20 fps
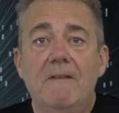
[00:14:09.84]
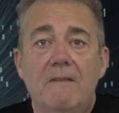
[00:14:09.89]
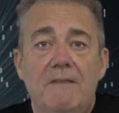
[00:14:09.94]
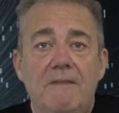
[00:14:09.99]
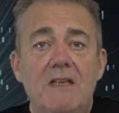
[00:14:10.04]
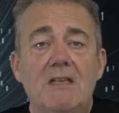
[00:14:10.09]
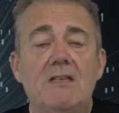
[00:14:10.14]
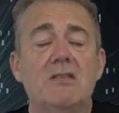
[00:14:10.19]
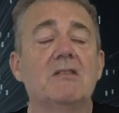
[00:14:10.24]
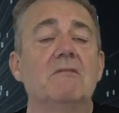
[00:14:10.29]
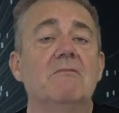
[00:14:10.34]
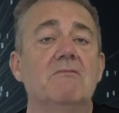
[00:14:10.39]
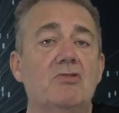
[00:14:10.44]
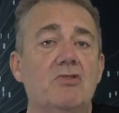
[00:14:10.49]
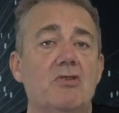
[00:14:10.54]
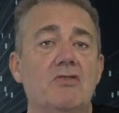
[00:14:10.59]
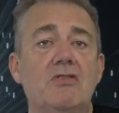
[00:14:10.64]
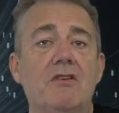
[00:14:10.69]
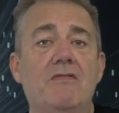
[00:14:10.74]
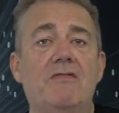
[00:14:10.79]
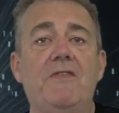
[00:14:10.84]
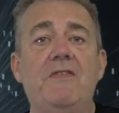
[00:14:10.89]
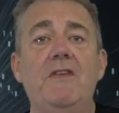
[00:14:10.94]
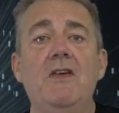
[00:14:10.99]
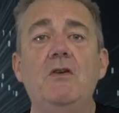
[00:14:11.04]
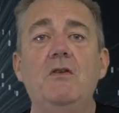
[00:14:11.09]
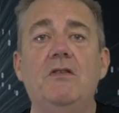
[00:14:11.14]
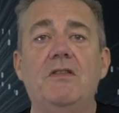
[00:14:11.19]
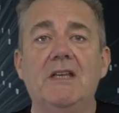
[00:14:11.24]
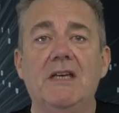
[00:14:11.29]
This does a
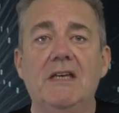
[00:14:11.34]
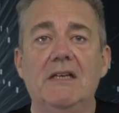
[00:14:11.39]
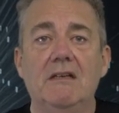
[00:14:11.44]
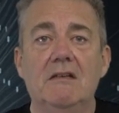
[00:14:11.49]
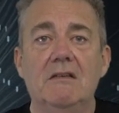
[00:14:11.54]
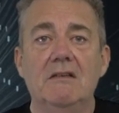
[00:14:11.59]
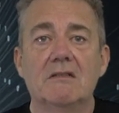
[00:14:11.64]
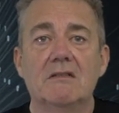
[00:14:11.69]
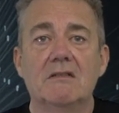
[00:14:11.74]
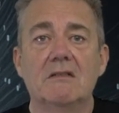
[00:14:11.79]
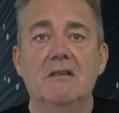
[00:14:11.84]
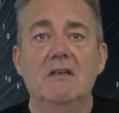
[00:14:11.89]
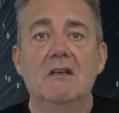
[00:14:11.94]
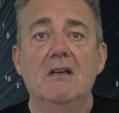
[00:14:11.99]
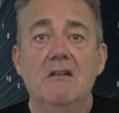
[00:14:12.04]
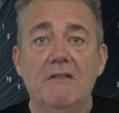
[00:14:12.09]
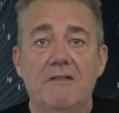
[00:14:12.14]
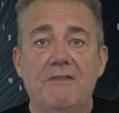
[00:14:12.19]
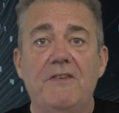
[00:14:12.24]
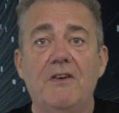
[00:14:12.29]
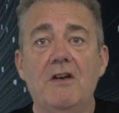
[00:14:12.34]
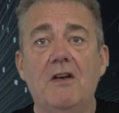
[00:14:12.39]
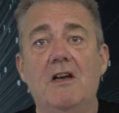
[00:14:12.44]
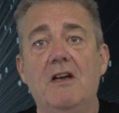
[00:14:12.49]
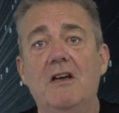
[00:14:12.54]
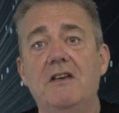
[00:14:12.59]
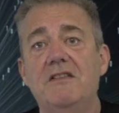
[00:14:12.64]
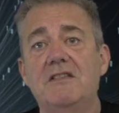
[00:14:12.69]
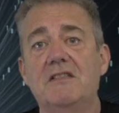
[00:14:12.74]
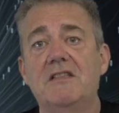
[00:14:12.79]
few things.
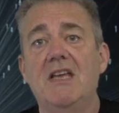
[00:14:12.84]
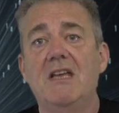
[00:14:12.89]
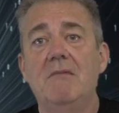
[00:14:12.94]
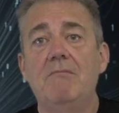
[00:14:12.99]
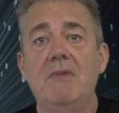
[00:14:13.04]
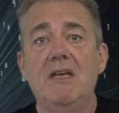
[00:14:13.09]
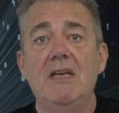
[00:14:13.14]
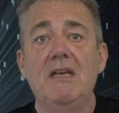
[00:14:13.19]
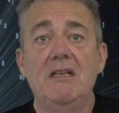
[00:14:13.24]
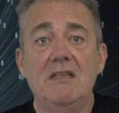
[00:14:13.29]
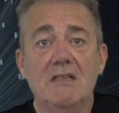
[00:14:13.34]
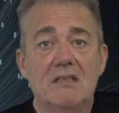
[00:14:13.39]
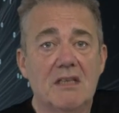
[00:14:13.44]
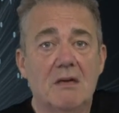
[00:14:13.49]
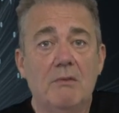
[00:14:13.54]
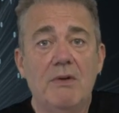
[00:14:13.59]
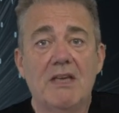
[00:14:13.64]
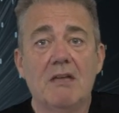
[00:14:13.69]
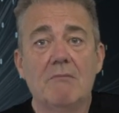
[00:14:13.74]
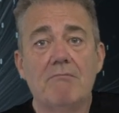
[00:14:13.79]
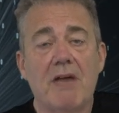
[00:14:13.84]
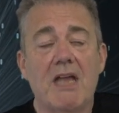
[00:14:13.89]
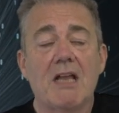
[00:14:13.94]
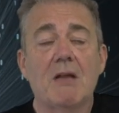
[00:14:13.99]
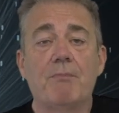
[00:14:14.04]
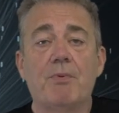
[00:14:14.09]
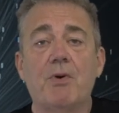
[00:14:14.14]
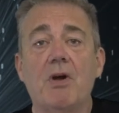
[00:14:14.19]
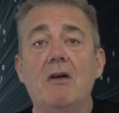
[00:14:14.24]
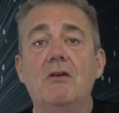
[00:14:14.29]
First, it means that we can
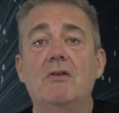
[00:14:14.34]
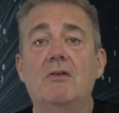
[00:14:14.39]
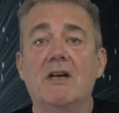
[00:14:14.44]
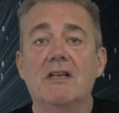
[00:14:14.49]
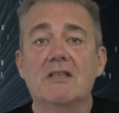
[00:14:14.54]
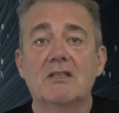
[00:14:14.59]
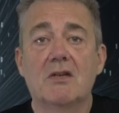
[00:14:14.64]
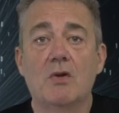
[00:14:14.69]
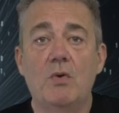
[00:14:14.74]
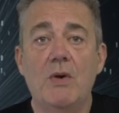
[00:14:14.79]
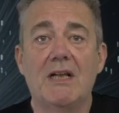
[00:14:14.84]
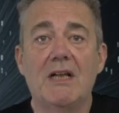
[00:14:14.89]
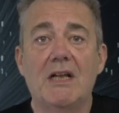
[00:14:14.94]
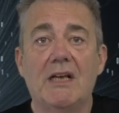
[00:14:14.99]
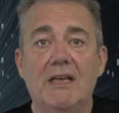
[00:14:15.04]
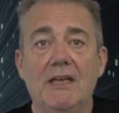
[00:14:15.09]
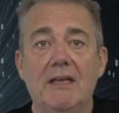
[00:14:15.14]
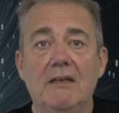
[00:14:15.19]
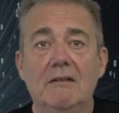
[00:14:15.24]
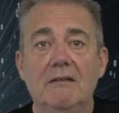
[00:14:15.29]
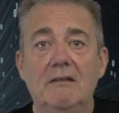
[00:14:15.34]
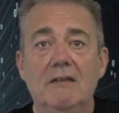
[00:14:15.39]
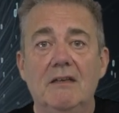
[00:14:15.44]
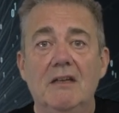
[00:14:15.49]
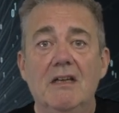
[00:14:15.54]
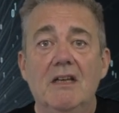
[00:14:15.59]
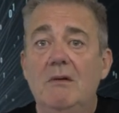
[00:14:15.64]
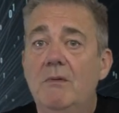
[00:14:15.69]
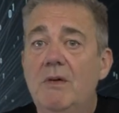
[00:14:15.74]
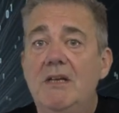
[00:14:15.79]
make progress quickly.
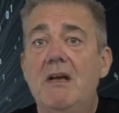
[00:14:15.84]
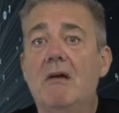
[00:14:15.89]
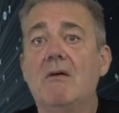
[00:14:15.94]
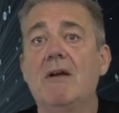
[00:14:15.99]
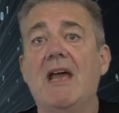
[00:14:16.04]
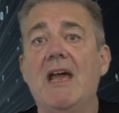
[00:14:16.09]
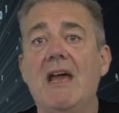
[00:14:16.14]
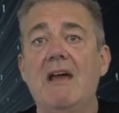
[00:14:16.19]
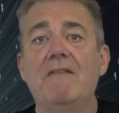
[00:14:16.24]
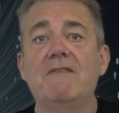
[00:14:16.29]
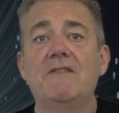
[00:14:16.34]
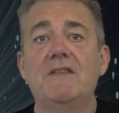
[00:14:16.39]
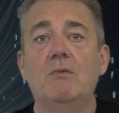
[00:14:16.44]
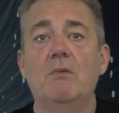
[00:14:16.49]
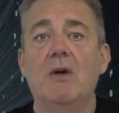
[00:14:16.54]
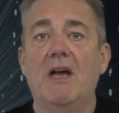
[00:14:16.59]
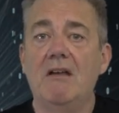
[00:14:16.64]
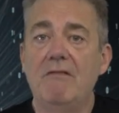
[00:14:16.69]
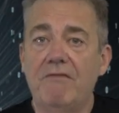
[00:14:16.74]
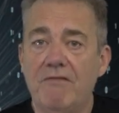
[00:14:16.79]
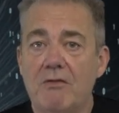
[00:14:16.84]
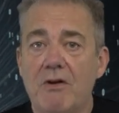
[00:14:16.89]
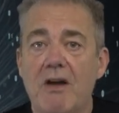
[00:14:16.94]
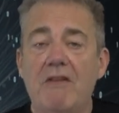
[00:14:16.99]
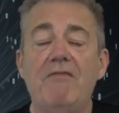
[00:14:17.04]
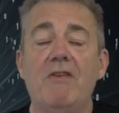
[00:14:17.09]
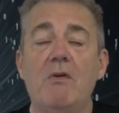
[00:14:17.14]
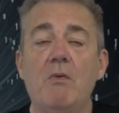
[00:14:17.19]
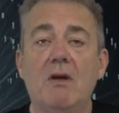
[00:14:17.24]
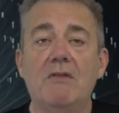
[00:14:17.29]
We don't have to wait for
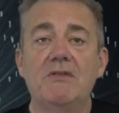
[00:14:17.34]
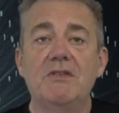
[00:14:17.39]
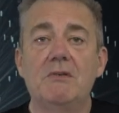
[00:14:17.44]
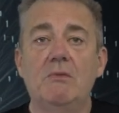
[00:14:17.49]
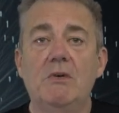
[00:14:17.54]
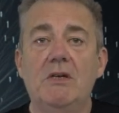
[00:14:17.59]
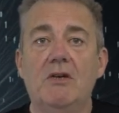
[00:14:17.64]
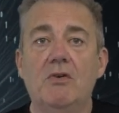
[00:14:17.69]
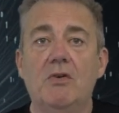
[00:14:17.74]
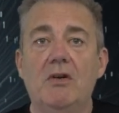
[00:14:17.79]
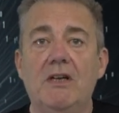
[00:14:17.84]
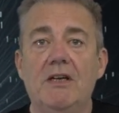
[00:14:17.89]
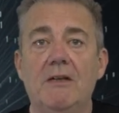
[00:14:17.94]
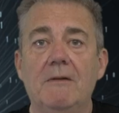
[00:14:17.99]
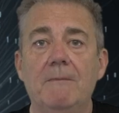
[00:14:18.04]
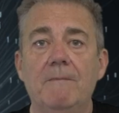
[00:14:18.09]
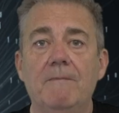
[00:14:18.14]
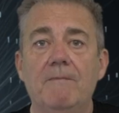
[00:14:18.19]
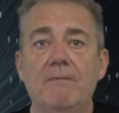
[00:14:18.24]
everyone to agree.